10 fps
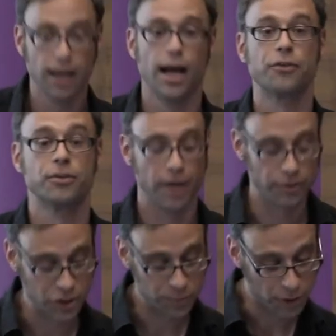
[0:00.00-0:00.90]
after my
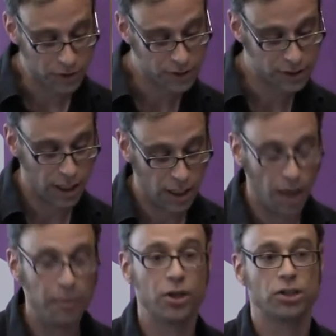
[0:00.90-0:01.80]
response
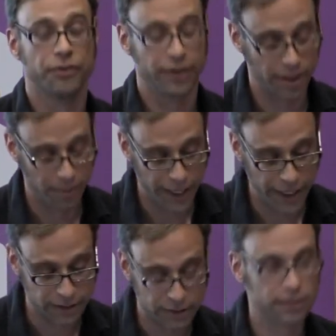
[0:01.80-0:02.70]
because of the
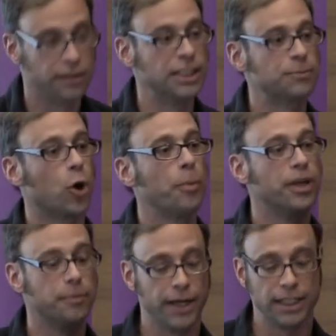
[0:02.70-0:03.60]
campaigns, these copy
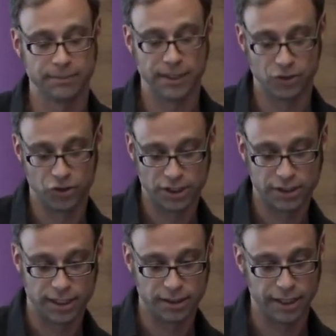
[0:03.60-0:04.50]
and paste messages
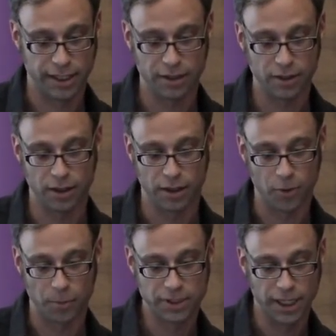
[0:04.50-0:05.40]
that they
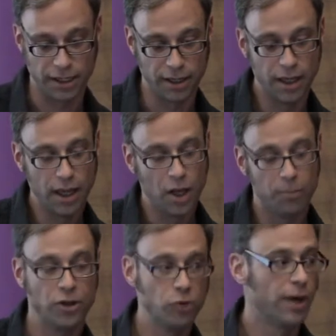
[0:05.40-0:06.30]
obtain.
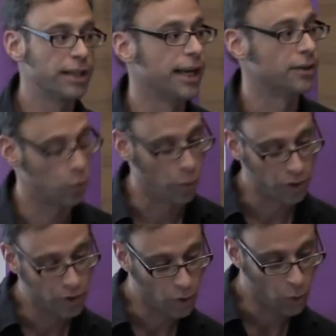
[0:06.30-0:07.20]
But you might get
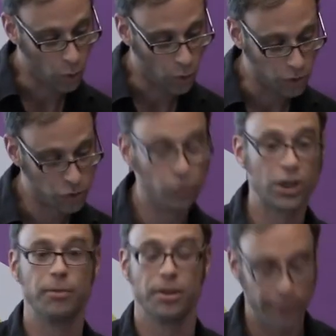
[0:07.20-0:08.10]
one or two
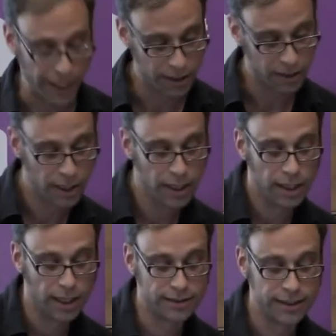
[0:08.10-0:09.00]
coming back
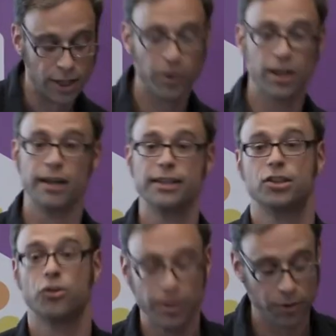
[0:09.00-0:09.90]
and saying, well, I
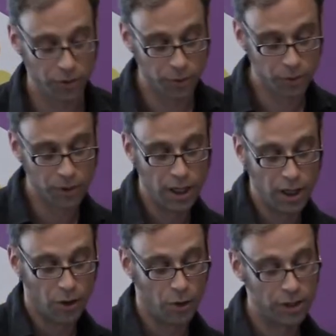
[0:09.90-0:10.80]
disagree with you,
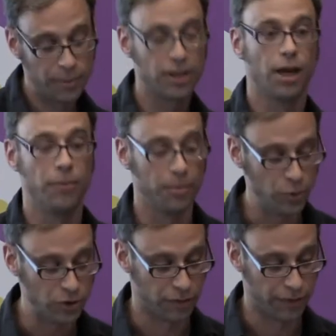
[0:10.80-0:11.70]
or they become
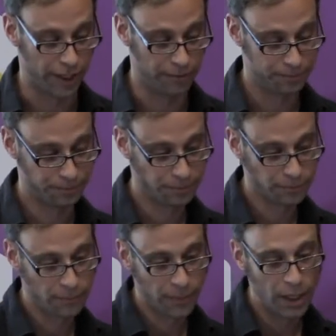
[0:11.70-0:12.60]
abusive then.
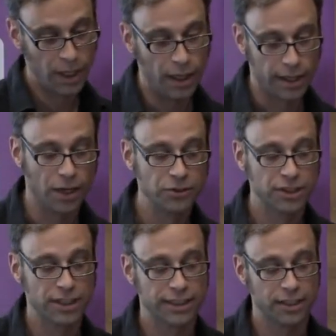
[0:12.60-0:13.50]
A
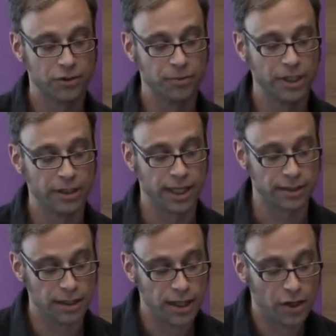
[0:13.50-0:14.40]
councillor said to me
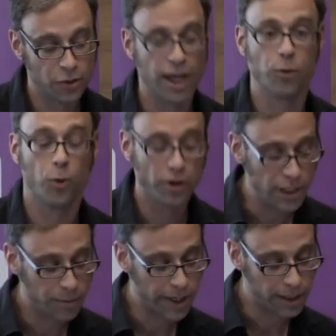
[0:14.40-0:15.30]
that you get one
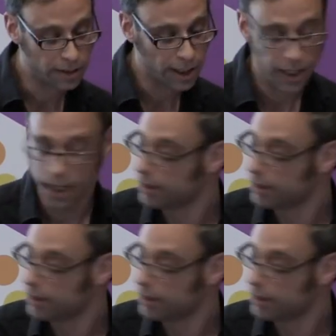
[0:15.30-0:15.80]
email and